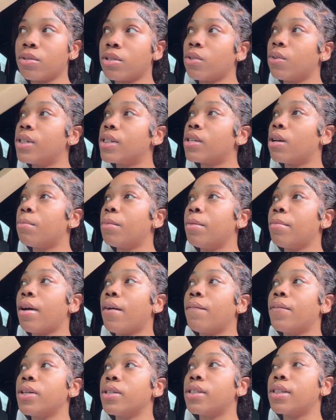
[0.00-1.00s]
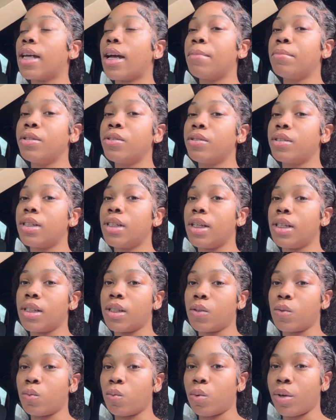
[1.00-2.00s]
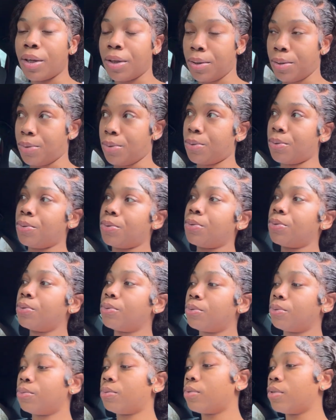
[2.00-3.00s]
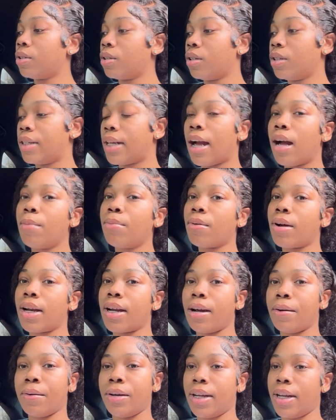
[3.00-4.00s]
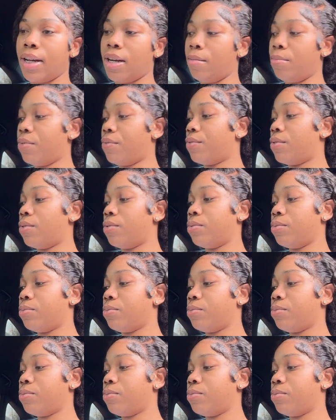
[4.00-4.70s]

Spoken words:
so it's gonna be my first time using it as well. Y'all probably already had it before.